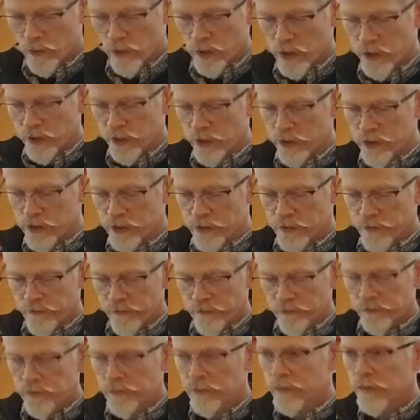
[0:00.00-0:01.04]
wanders.
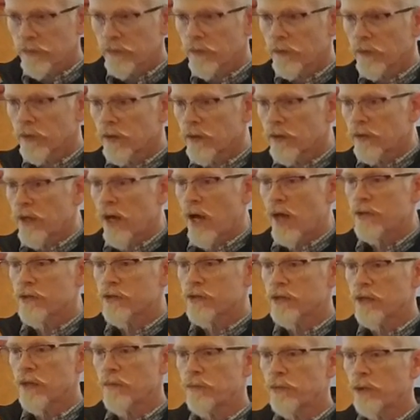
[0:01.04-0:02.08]
Not
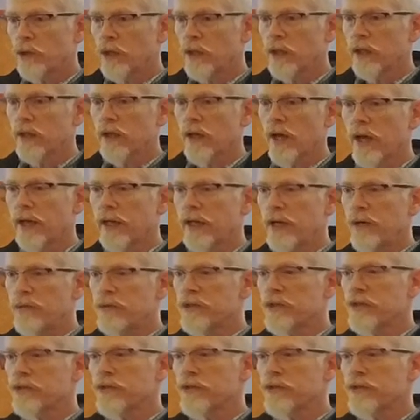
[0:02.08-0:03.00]
simple in like he was a